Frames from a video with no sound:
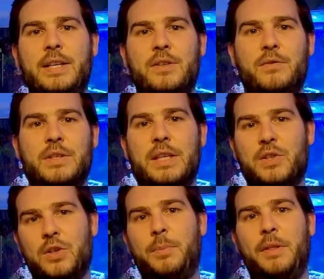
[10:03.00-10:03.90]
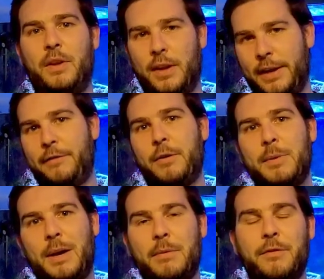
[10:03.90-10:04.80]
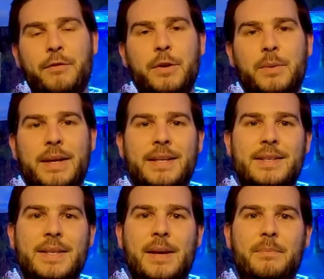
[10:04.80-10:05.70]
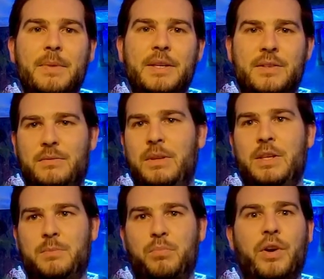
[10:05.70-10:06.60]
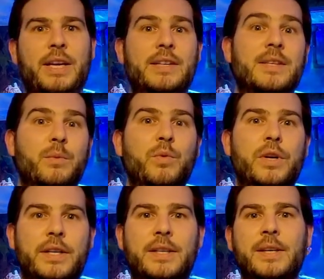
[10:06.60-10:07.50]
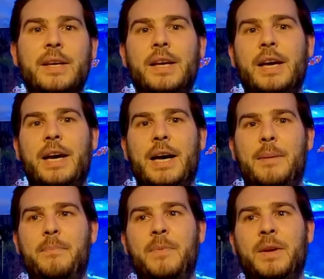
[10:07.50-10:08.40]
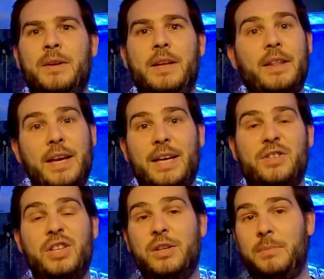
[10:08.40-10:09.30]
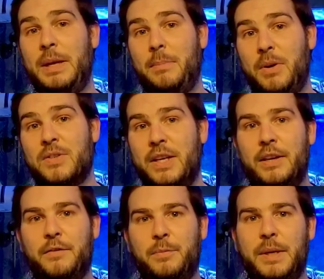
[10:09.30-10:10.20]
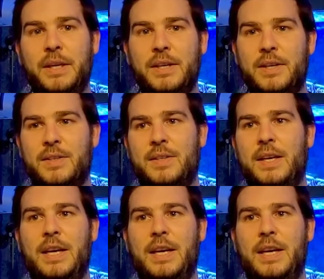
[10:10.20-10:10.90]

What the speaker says: is obviously stopping the light from coming through as bright as it would. Now that actually could be a positive because